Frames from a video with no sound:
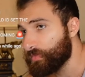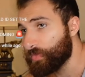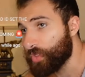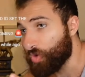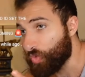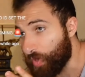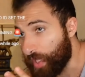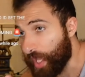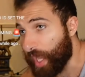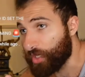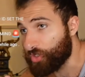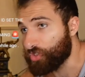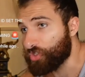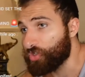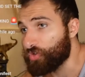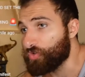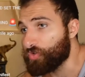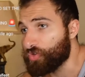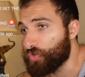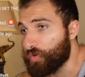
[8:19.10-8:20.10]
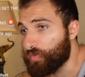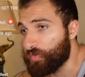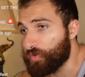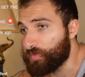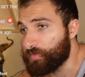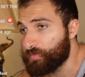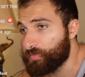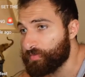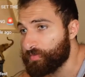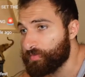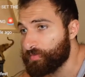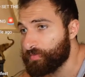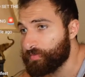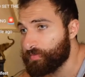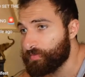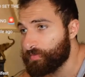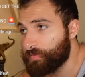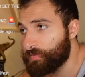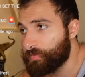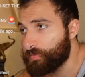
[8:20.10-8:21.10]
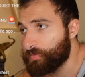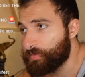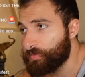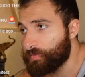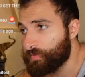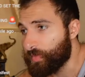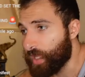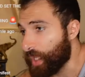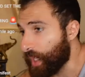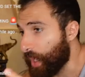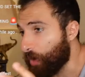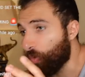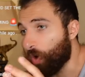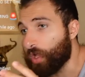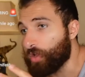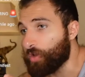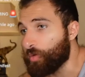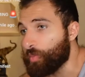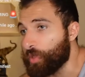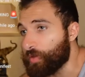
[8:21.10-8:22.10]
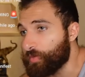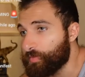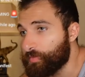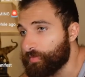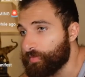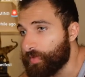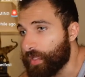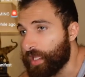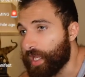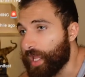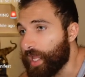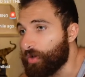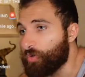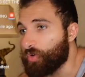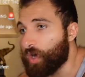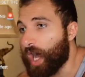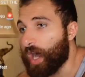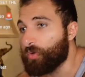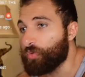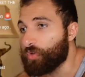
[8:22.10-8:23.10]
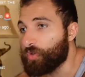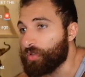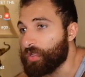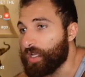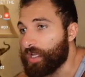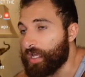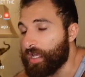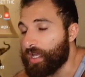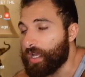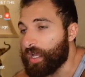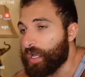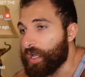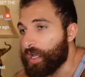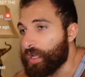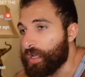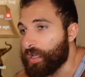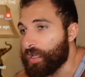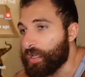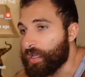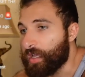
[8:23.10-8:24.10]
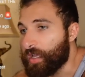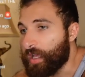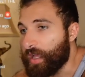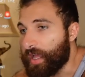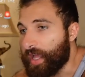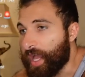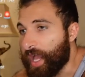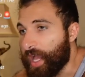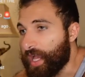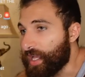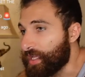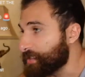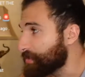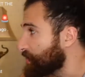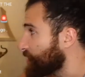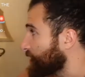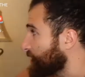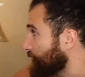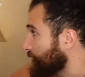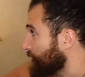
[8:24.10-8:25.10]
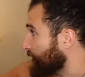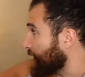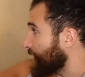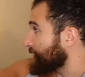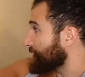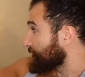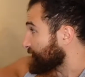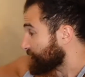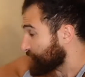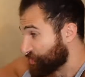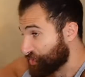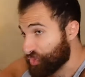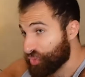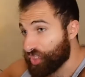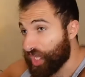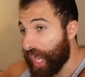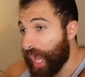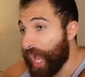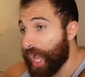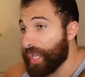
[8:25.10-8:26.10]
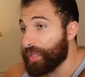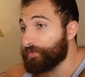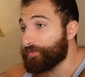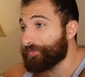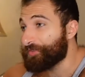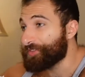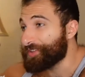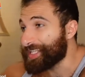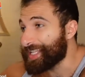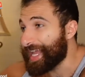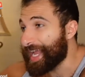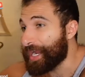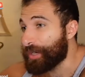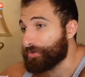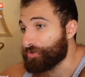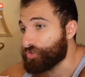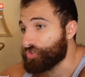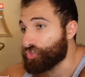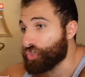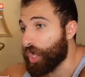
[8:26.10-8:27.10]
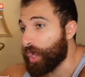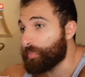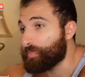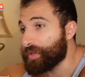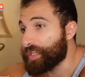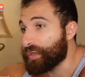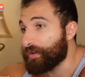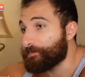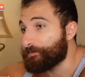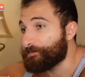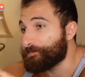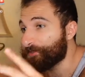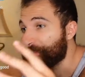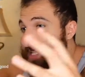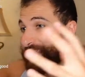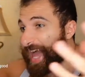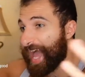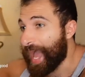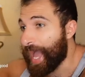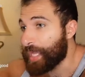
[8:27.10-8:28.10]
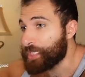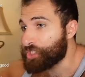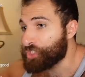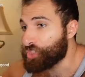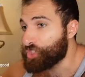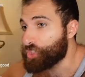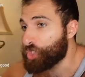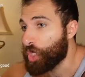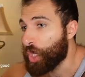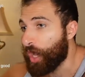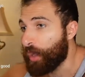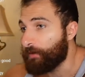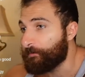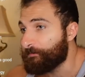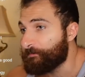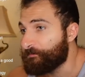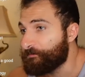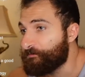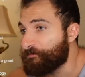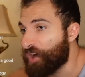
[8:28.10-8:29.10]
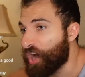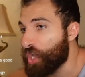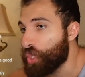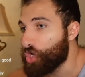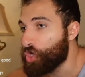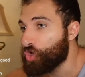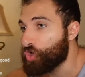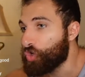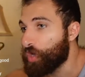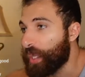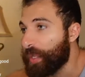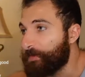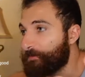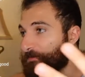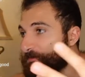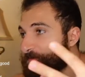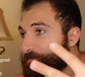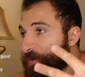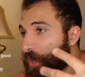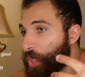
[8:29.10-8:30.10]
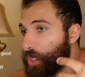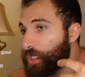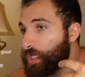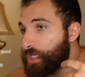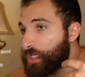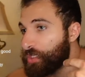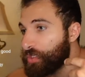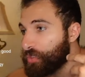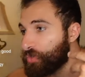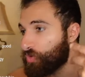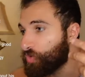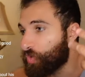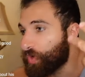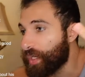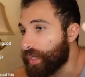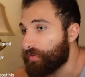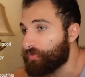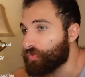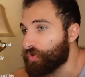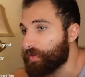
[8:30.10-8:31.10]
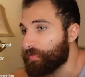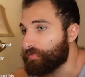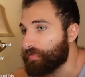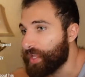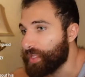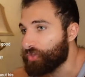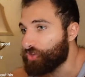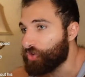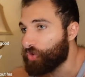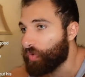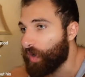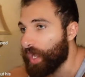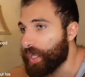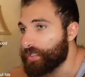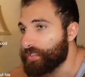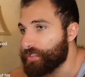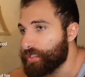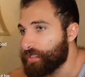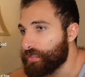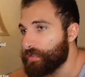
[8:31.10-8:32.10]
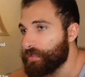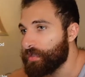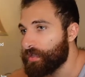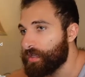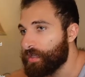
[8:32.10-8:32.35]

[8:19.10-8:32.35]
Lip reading: We actually do deserve it. And I welcome it. And I will, as the sky flares up in a flash of fire and fucking whatever event horizon,